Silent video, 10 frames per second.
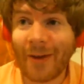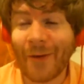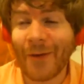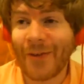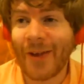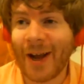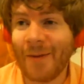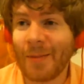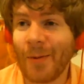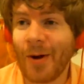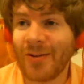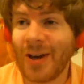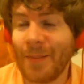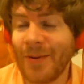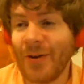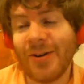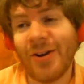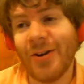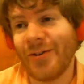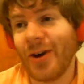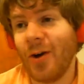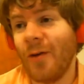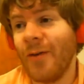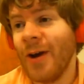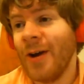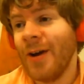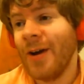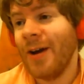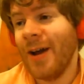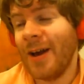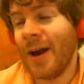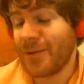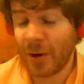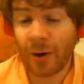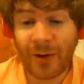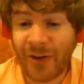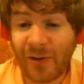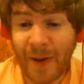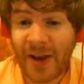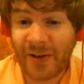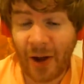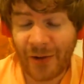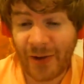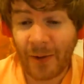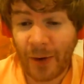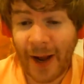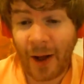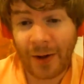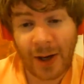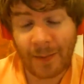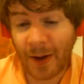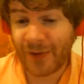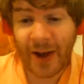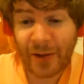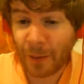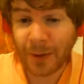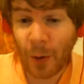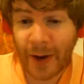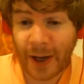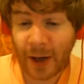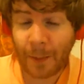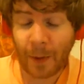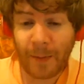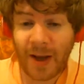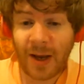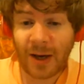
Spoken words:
there are levels. Like, I remember watching an episode years ago of, and I'm sure this is based on some reality. I'm not saying they're blowing it